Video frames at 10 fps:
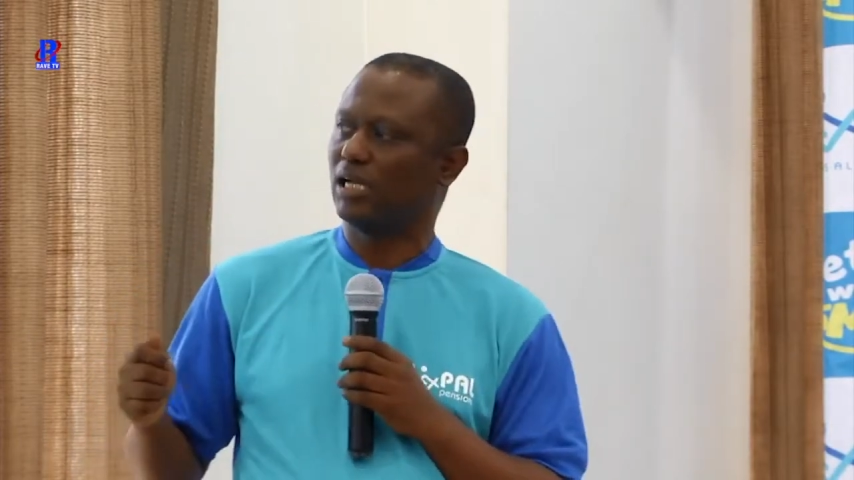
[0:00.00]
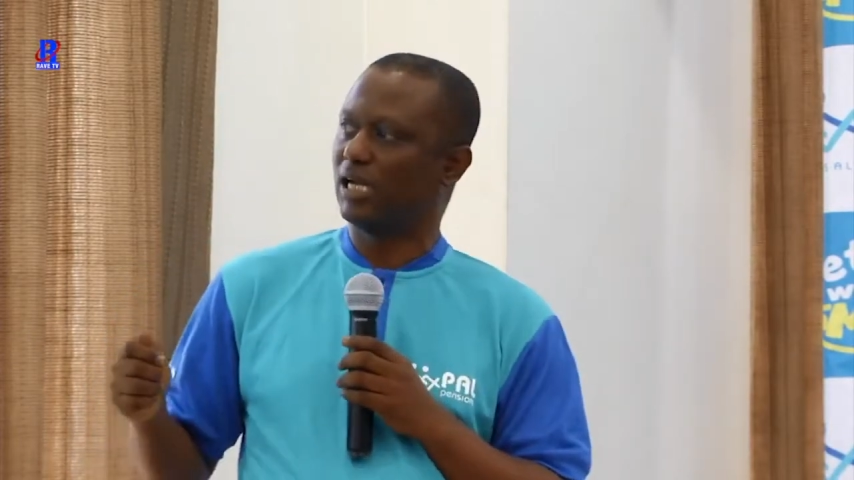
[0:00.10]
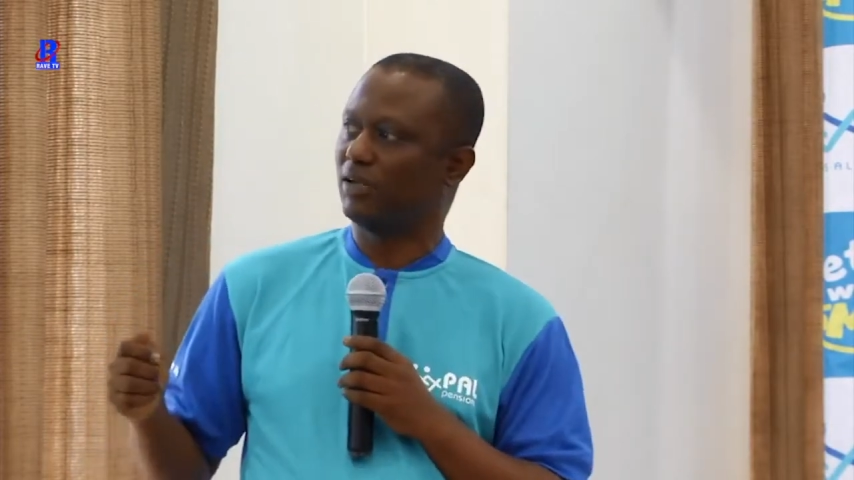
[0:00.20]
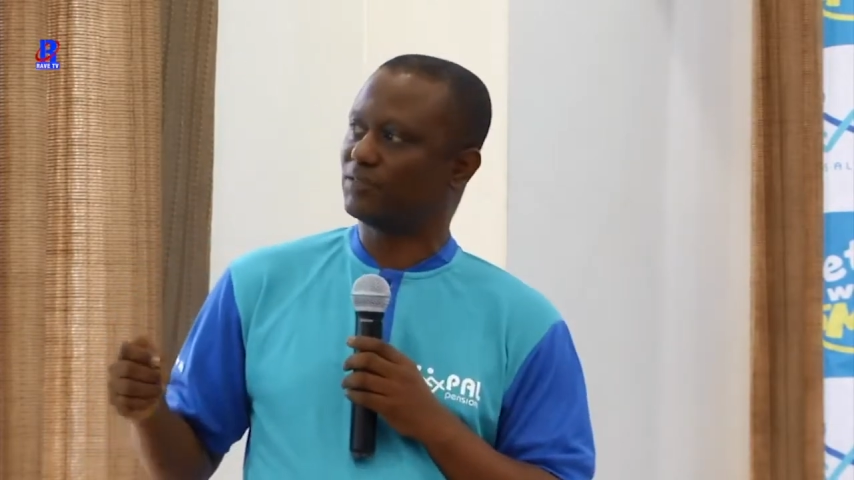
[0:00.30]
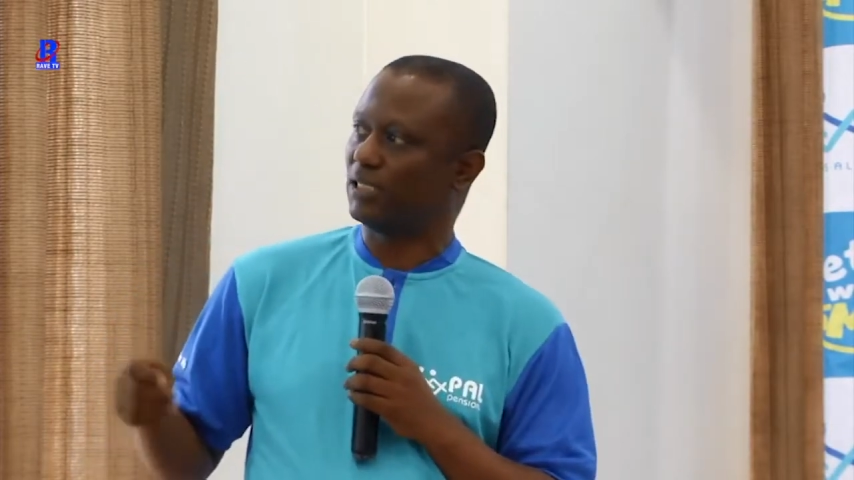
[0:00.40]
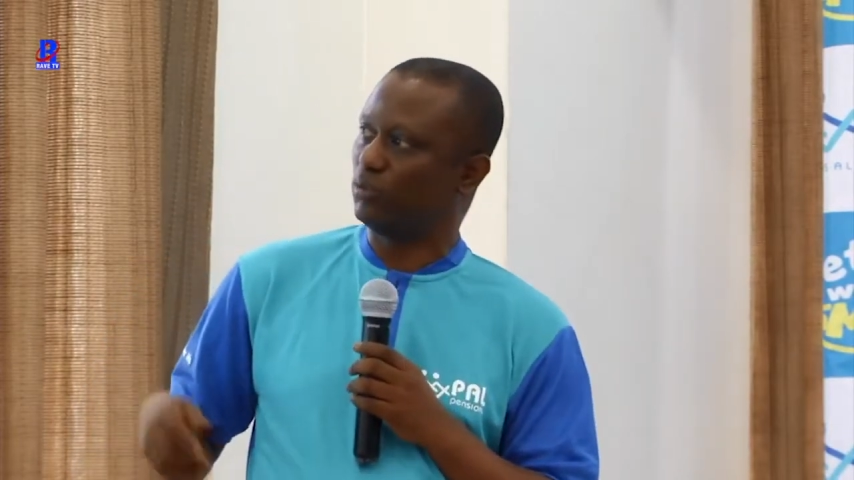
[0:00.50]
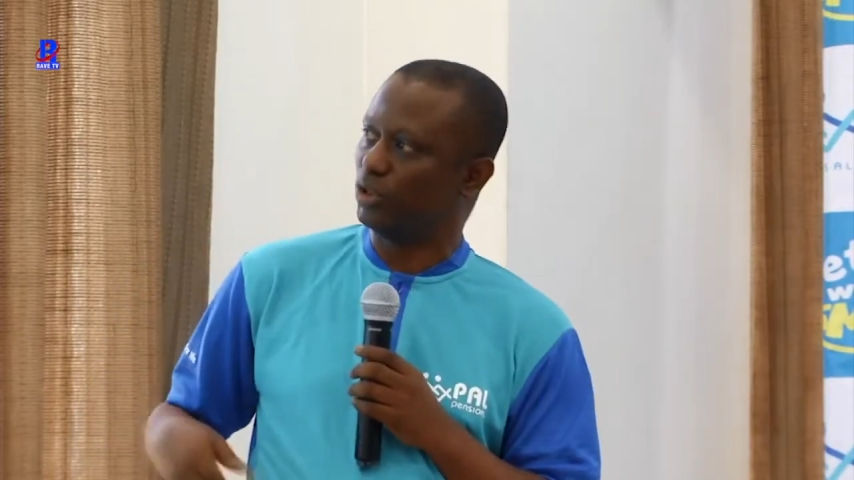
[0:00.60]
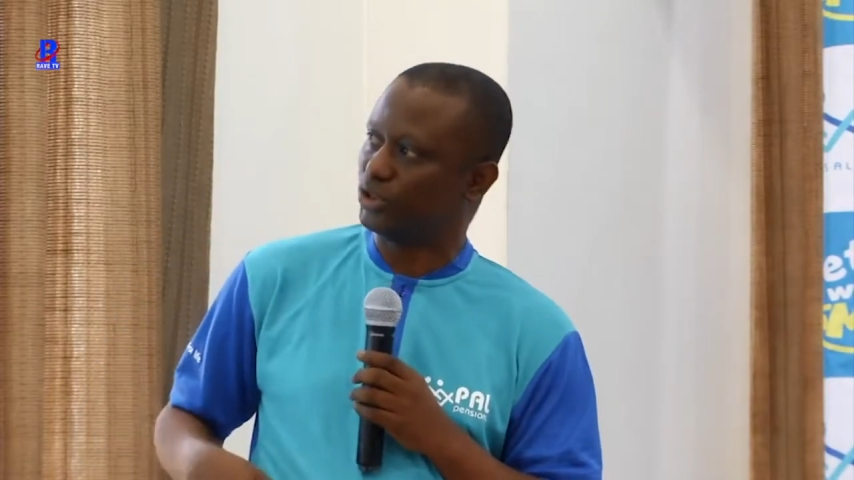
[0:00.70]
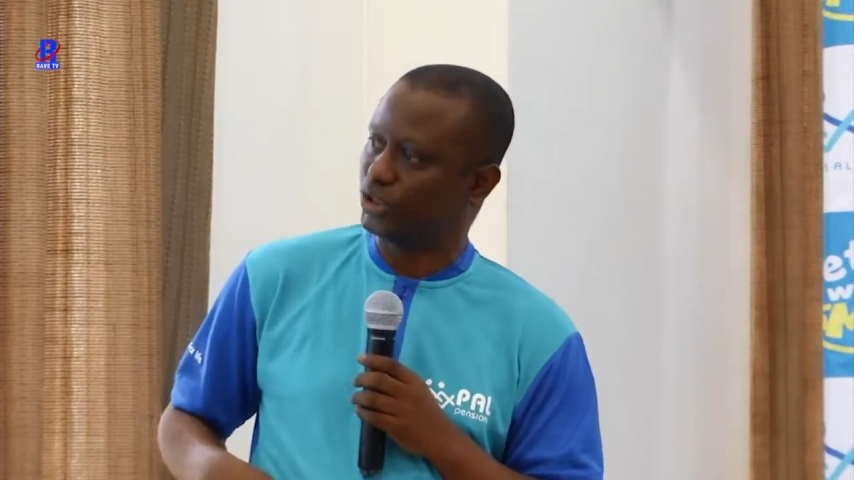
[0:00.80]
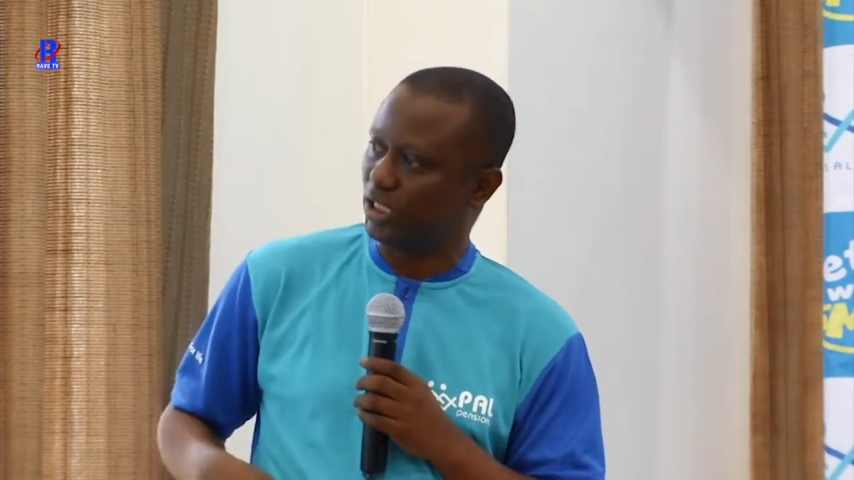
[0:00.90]
After
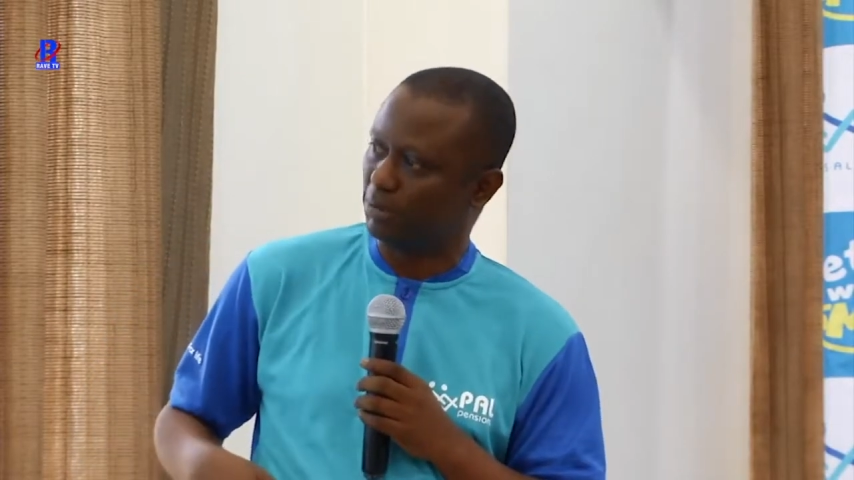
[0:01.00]
which